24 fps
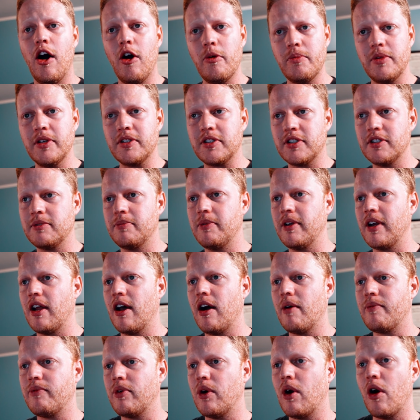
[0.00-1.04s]
hope this has been
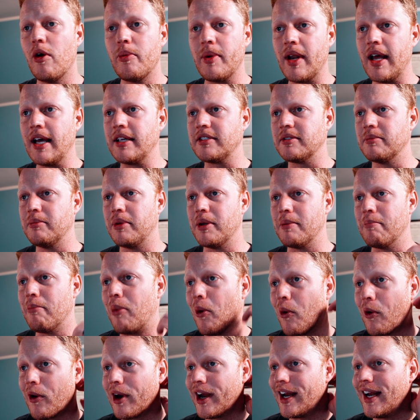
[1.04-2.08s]
helpful. Hope it hasn't been
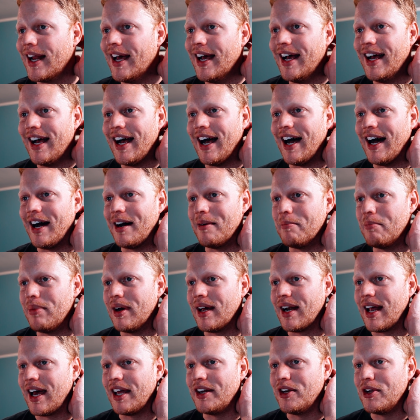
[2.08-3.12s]
boring,
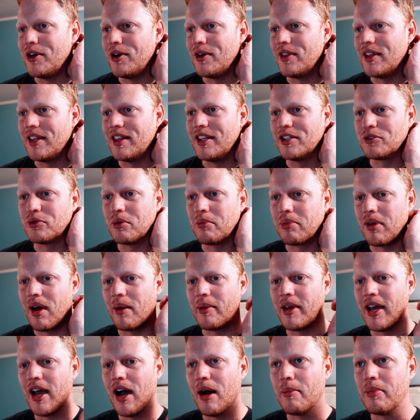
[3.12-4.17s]
but I knew that this would
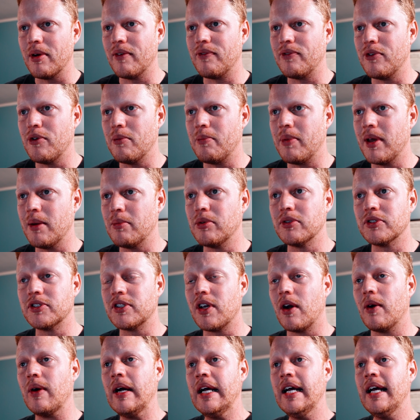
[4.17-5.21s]
probably help a few people.
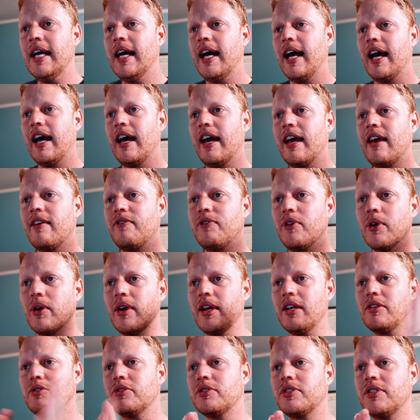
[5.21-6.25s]
So if you're
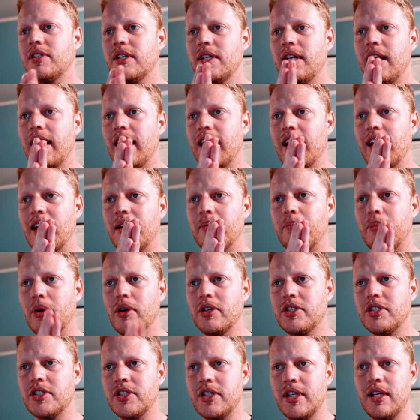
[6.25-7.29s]
interested in
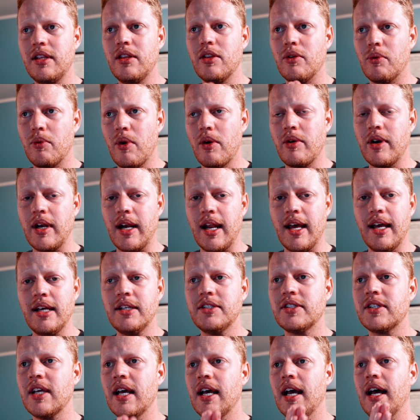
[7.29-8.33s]
purchasing the
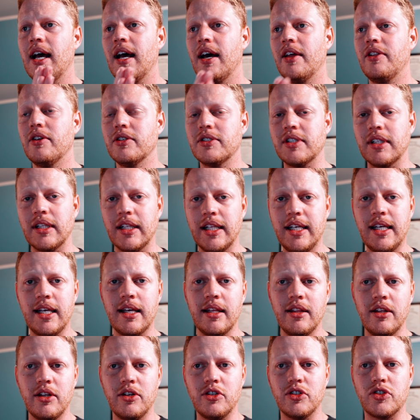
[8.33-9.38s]
Ronin-S, there's a
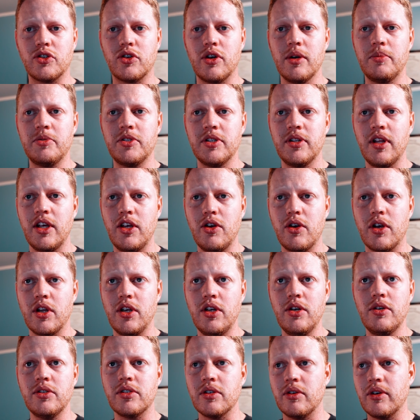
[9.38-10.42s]
link in the description that you
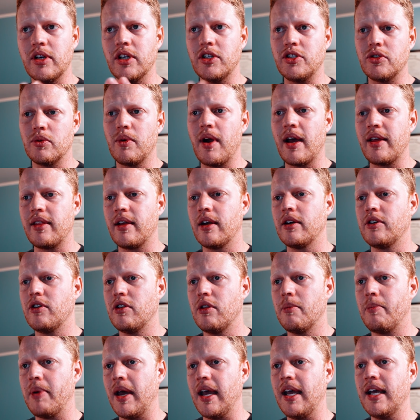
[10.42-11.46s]
can use. It'll get you right there to
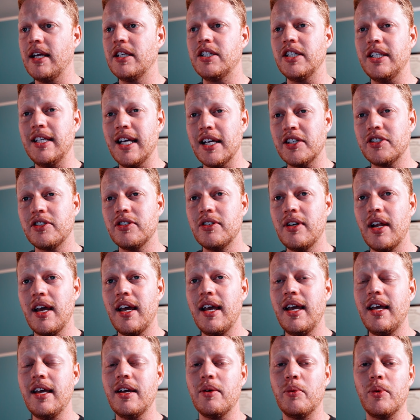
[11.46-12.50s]
the page.
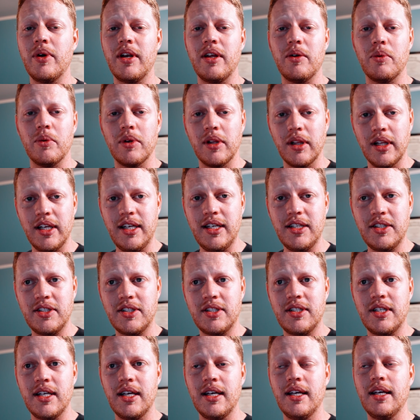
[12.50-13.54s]
Yesterday when it
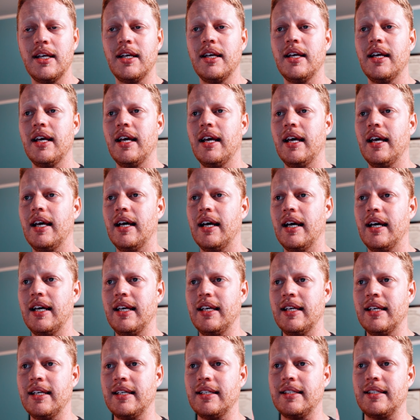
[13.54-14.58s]
released,
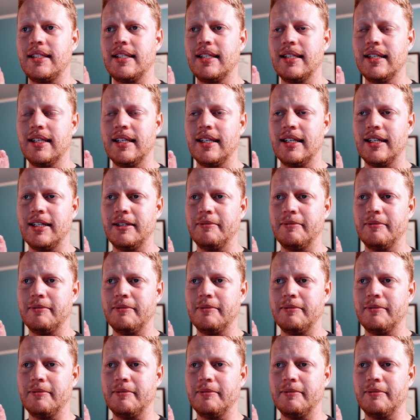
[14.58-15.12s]
it